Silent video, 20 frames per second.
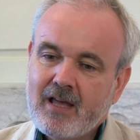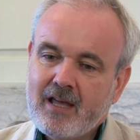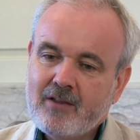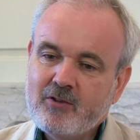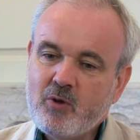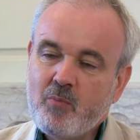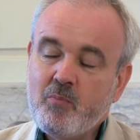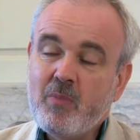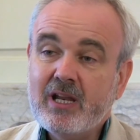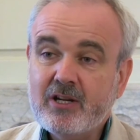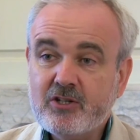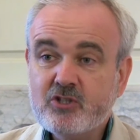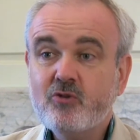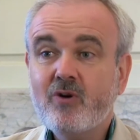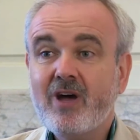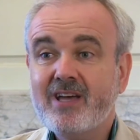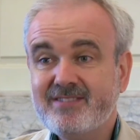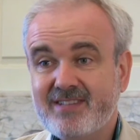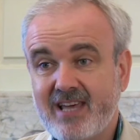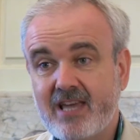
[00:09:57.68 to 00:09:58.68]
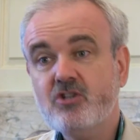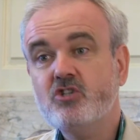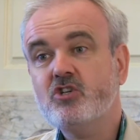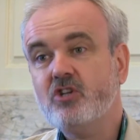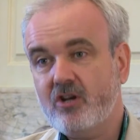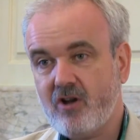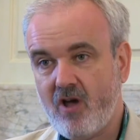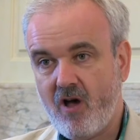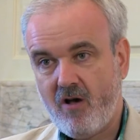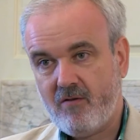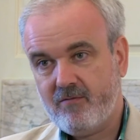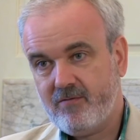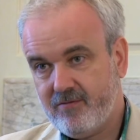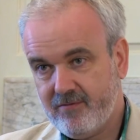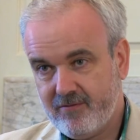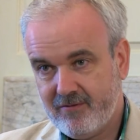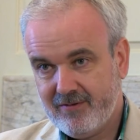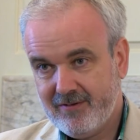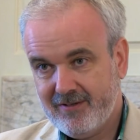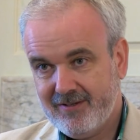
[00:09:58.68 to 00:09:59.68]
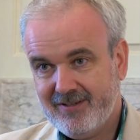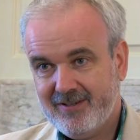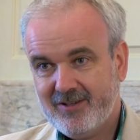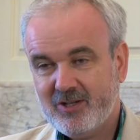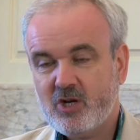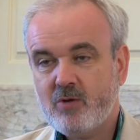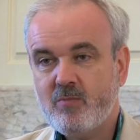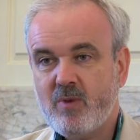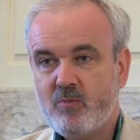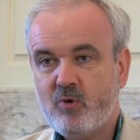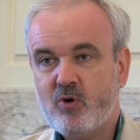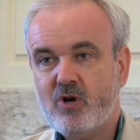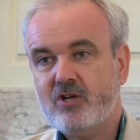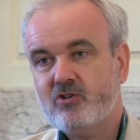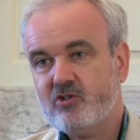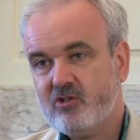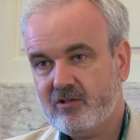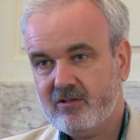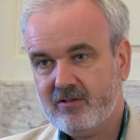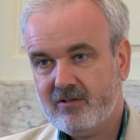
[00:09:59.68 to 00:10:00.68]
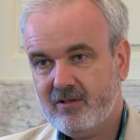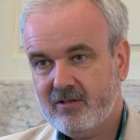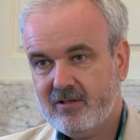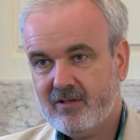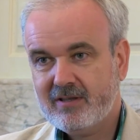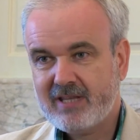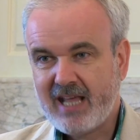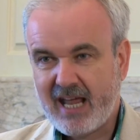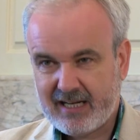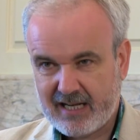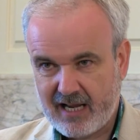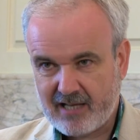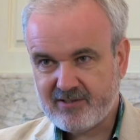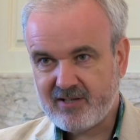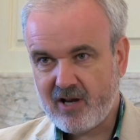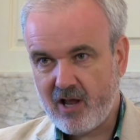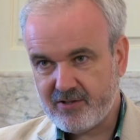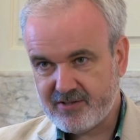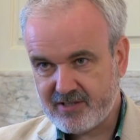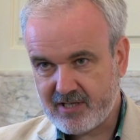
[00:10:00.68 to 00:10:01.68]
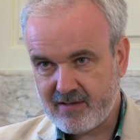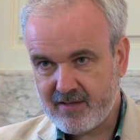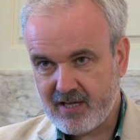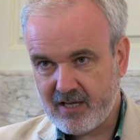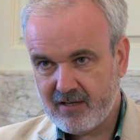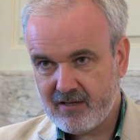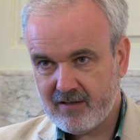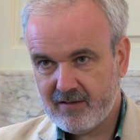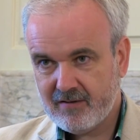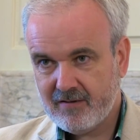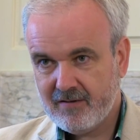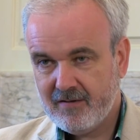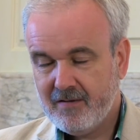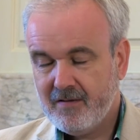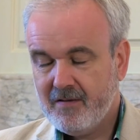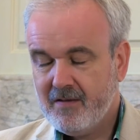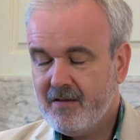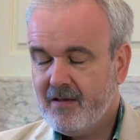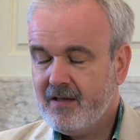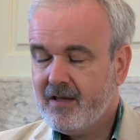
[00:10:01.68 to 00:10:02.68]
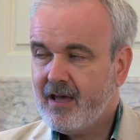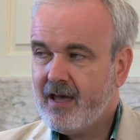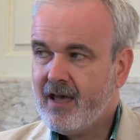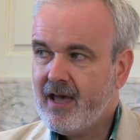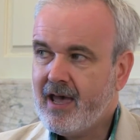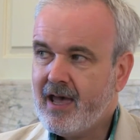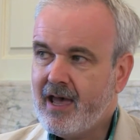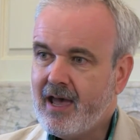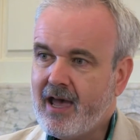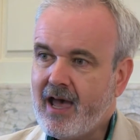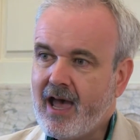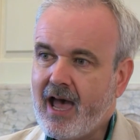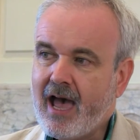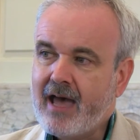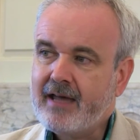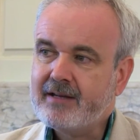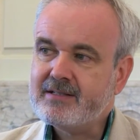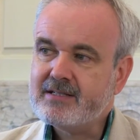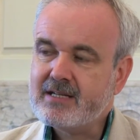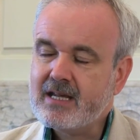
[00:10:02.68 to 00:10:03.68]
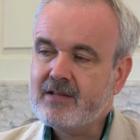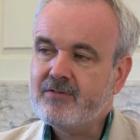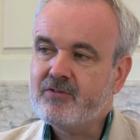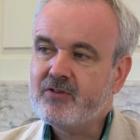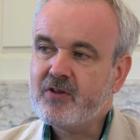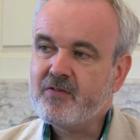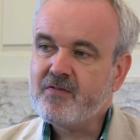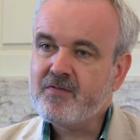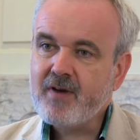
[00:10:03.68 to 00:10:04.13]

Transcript: militarization of commemoration, that gets lost, I think. And in the